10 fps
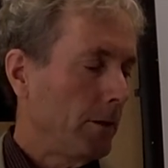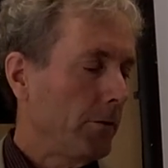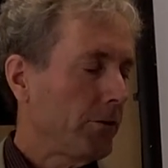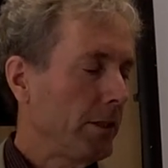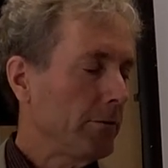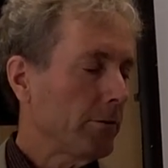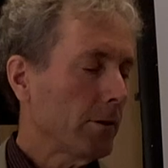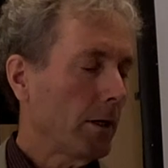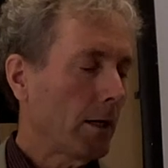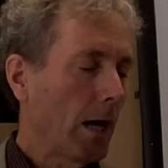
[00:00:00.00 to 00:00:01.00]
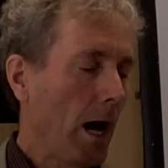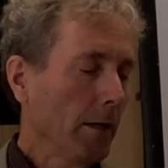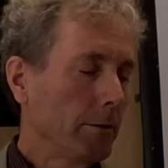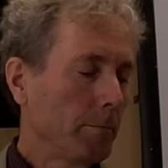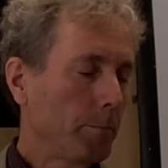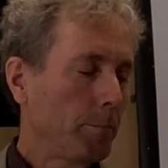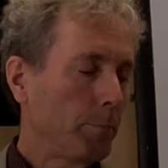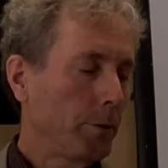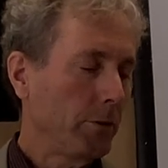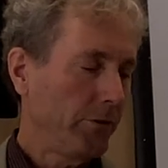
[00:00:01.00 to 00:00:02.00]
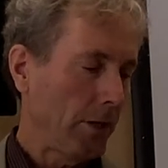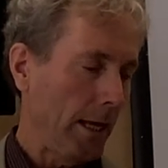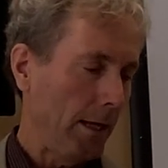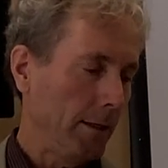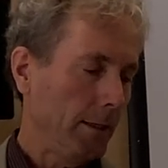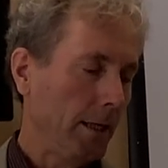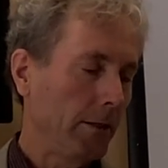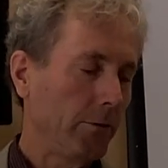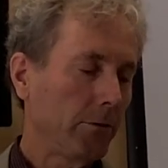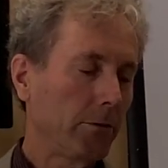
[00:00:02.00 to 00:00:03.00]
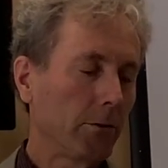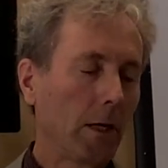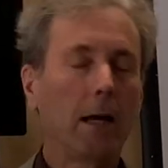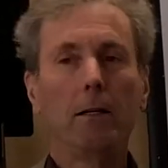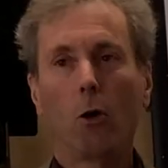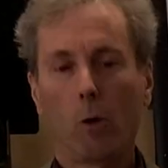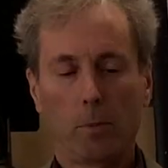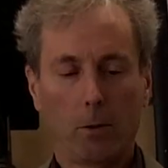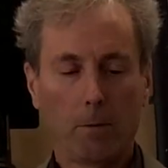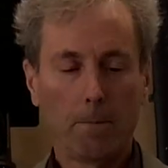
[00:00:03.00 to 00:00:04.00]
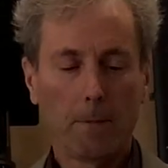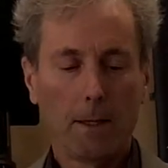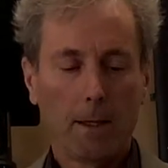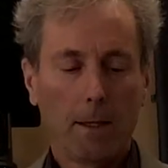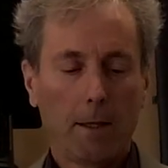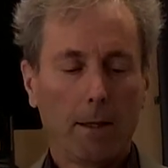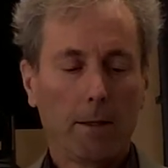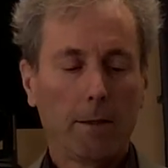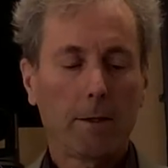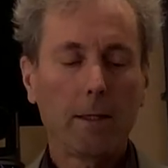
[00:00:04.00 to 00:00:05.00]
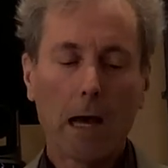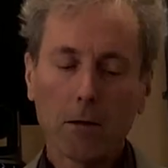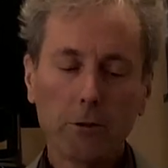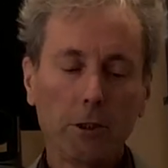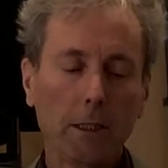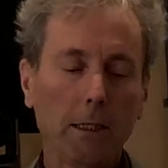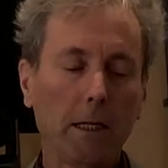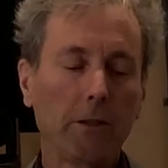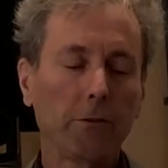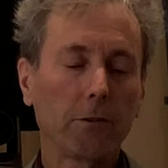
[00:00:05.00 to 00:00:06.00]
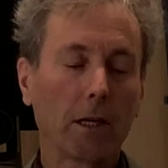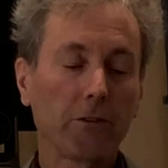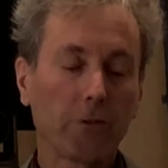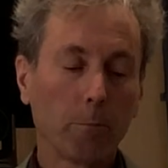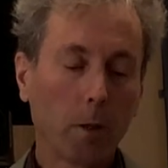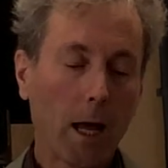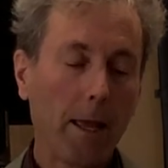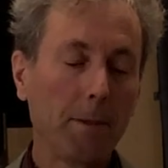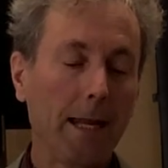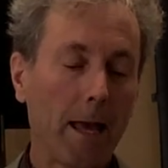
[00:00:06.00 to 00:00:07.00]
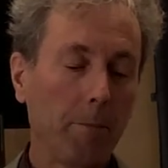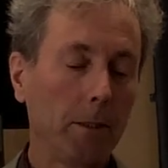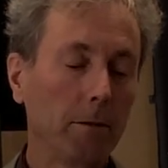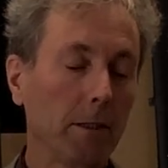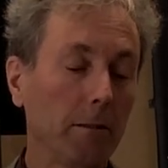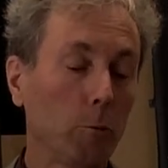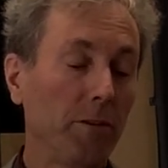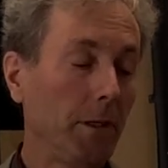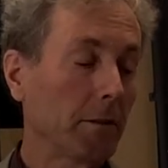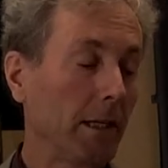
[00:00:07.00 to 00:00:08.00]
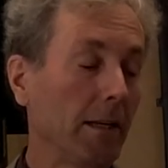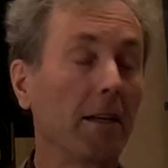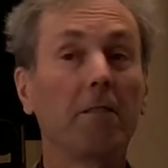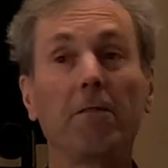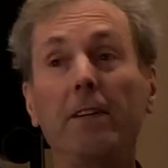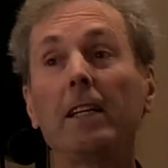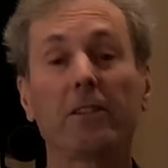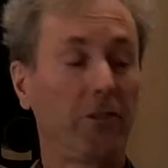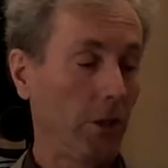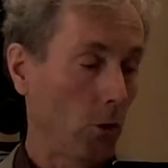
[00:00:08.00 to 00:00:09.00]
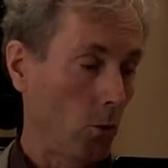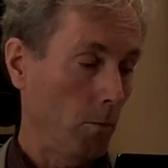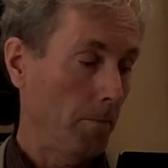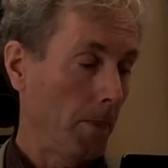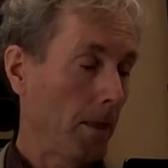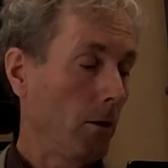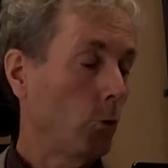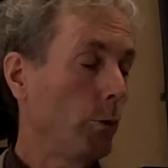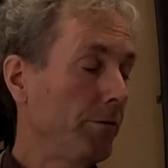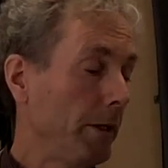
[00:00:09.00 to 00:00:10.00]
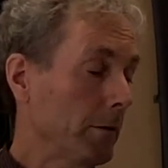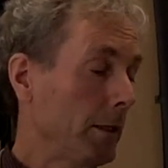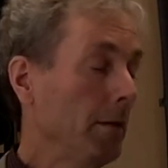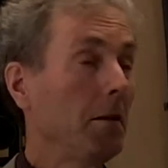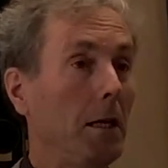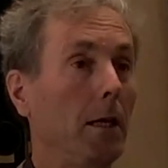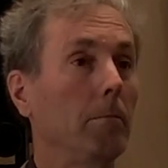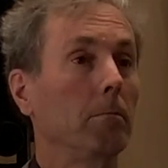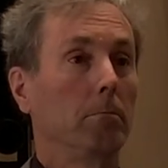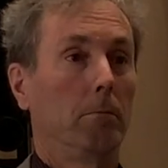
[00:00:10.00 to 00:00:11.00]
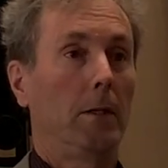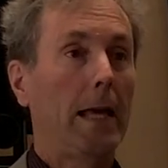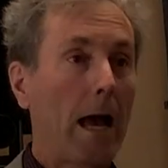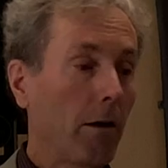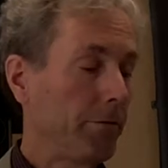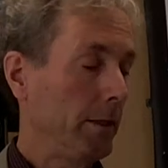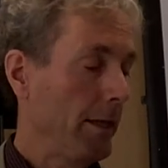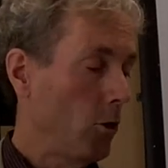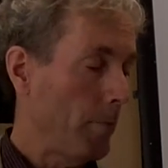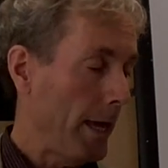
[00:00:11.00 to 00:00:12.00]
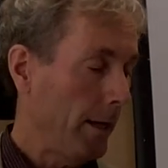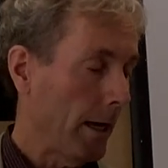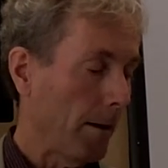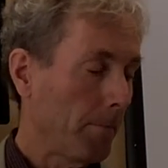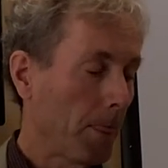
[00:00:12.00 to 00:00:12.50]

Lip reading: Since God per se is unknowable, theology is a sublime and eminently revealing fictio, revealing the Alpha and the Omega.